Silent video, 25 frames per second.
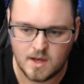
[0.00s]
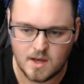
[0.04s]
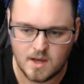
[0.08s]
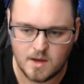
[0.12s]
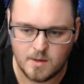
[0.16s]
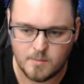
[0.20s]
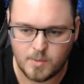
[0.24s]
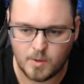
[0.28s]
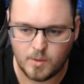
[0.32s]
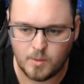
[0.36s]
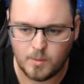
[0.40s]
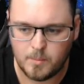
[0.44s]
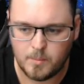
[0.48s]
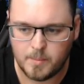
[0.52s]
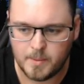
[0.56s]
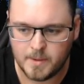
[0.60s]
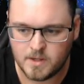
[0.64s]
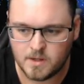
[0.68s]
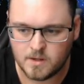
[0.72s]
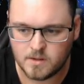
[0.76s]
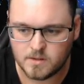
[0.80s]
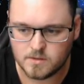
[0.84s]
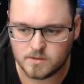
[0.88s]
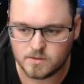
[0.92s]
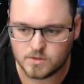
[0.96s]
probably
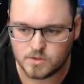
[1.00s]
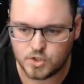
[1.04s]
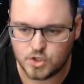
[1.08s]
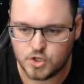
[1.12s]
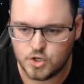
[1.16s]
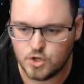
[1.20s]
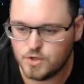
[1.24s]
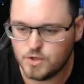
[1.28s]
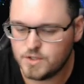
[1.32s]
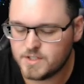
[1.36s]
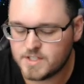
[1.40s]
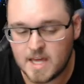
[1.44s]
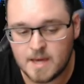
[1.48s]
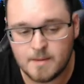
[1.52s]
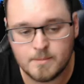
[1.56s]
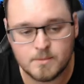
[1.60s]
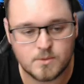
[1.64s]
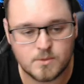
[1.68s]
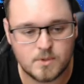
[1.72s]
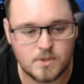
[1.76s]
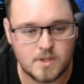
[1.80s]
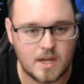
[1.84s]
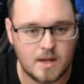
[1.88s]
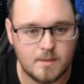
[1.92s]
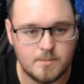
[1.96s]
not huge names
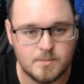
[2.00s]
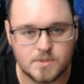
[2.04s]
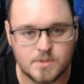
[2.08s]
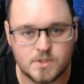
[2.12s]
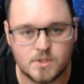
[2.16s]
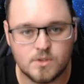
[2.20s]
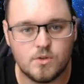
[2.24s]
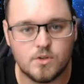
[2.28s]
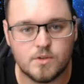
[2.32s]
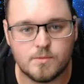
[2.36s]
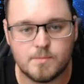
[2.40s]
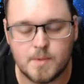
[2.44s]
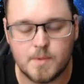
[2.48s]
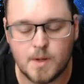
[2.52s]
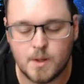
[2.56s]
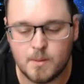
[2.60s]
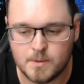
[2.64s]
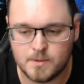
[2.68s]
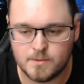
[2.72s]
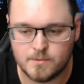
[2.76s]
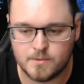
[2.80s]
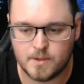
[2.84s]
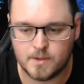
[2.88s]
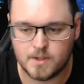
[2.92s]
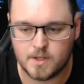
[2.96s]
when it comes to North
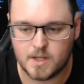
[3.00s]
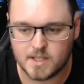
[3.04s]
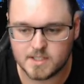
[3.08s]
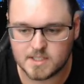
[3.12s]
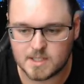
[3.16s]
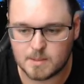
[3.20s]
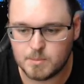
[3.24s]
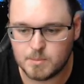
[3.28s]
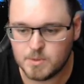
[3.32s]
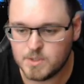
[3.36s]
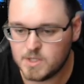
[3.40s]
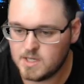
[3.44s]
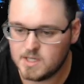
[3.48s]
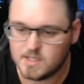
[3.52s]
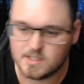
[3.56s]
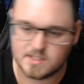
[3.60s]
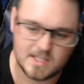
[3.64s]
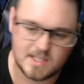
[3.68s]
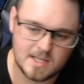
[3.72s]
Melbourne for the last couple of years.